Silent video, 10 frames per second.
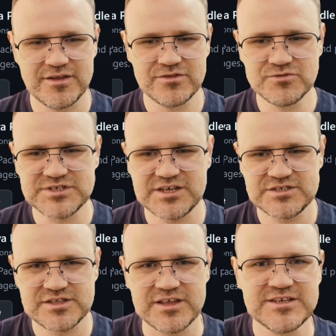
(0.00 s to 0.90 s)
do
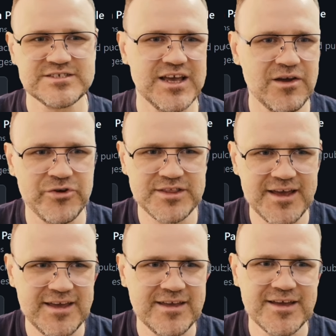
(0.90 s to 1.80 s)
such things every
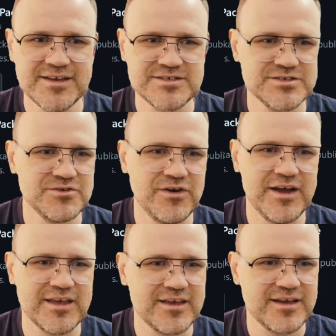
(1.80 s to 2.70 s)
day, so
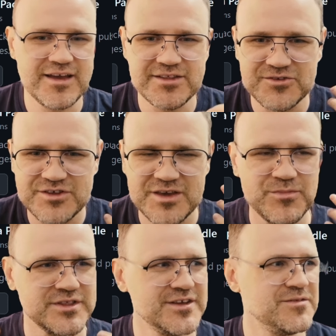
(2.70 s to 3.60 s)
I cannot
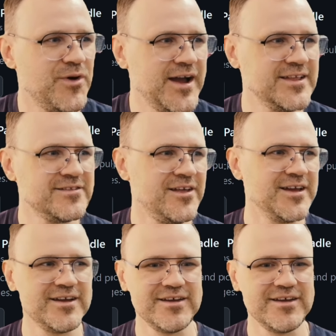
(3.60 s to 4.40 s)
keep it in mind like